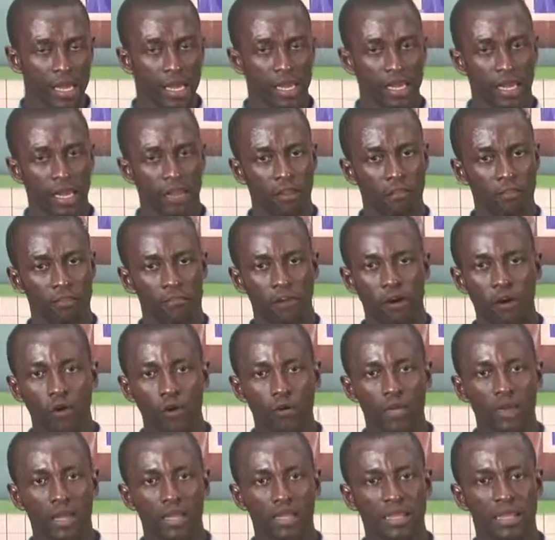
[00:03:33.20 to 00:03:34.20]
in an
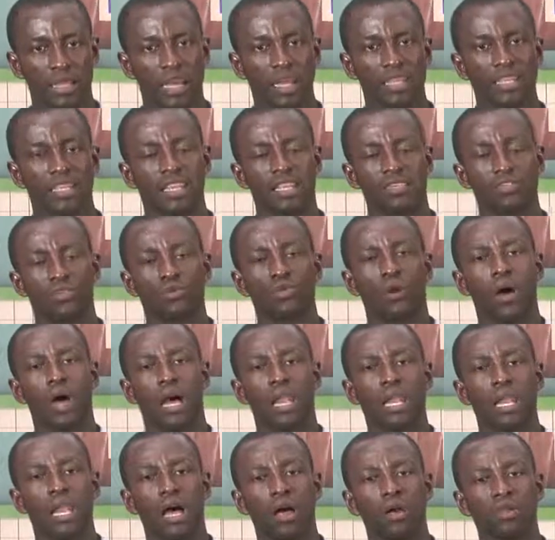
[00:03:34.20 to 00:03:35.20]
environment that does not
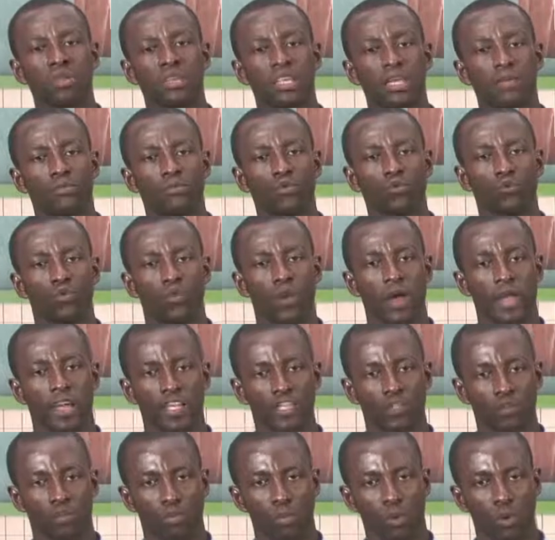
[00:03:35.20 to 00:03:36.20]
allow them to
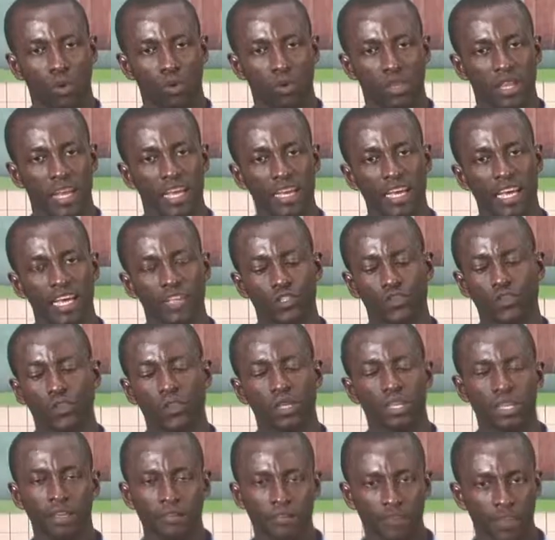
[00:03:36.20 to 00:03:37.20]
explore, that does
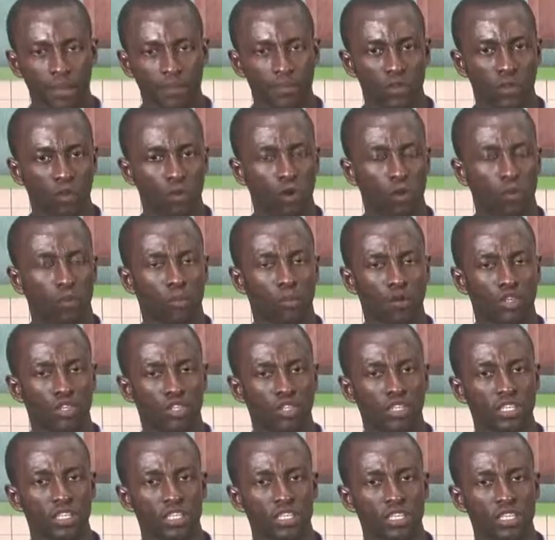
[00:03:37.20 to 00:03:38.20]
not give them the
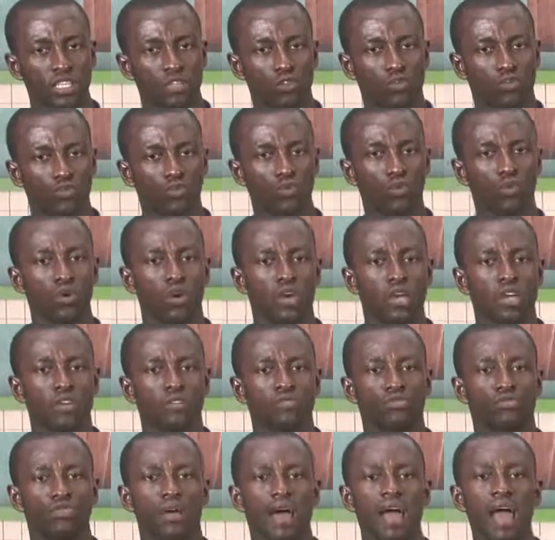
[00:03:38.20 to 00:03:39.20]
opportunity to
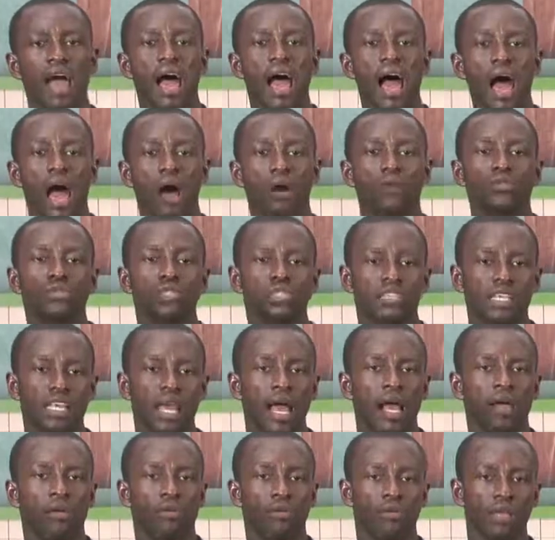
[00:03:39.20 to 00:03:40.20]
try out
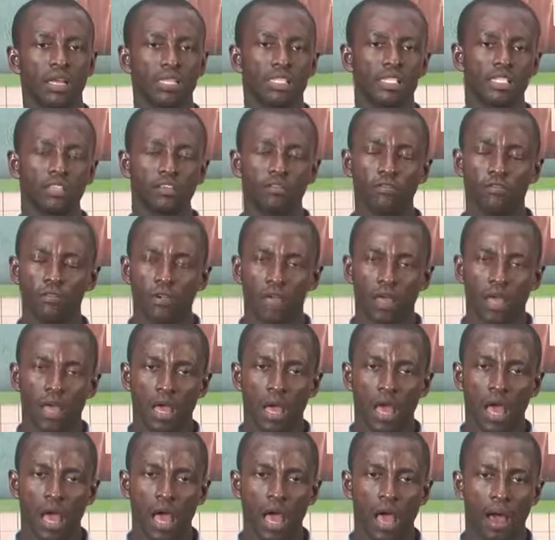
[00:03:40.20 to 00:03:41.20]
their creative
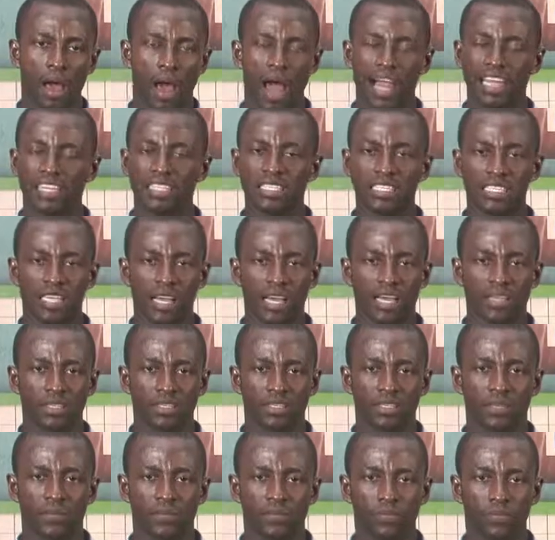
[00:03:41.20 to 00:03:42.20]
uh,
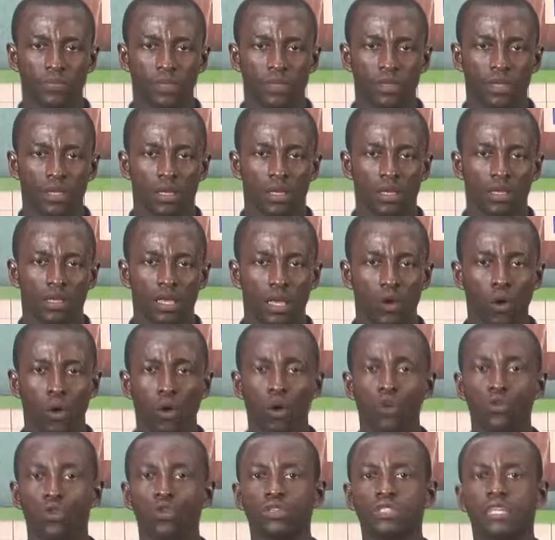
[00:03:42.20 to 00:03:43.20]
ideas, then
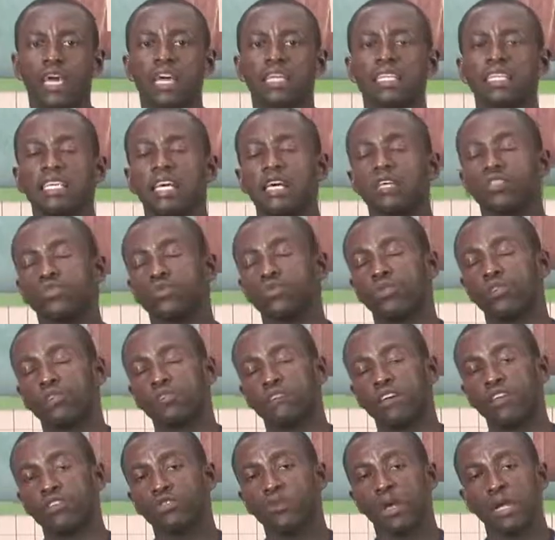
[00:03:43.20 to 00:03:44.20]
all those ideas will
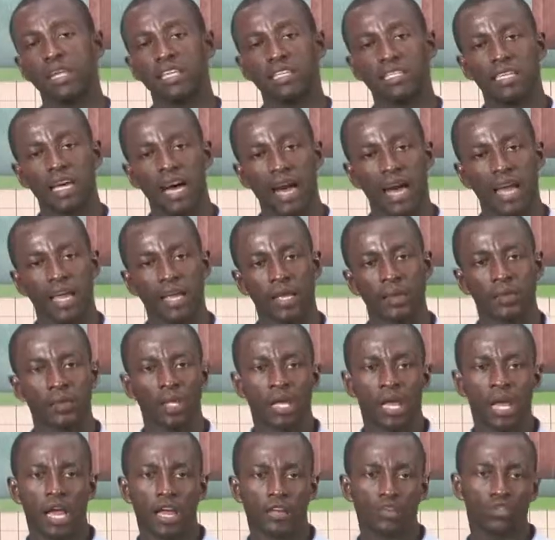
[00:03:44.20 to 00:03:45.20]
eventually die.
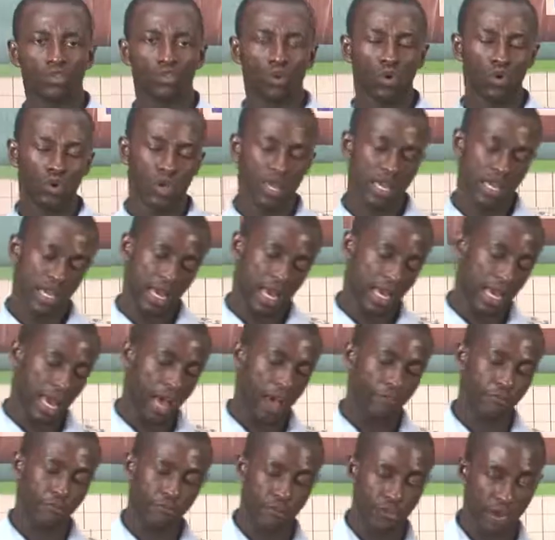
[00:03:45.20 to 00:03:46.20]
And so we can
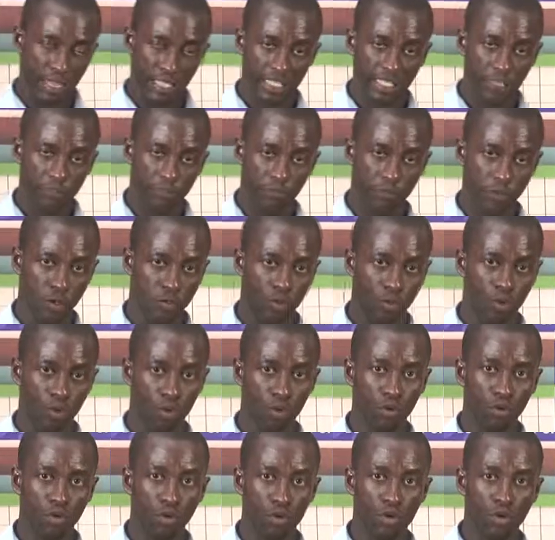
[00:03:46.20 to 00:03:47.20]
have creative
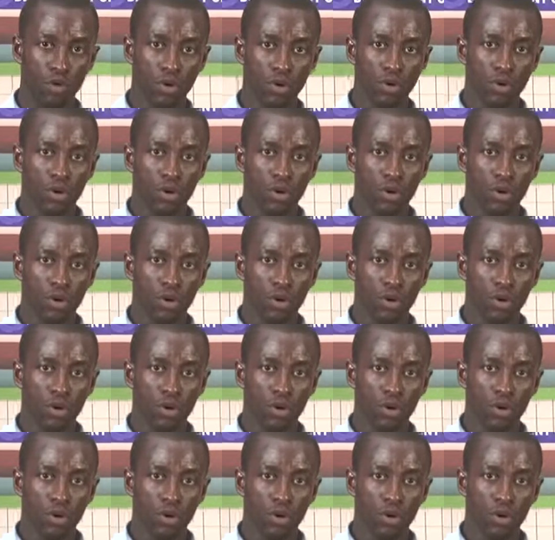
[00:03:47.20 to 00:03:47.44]
people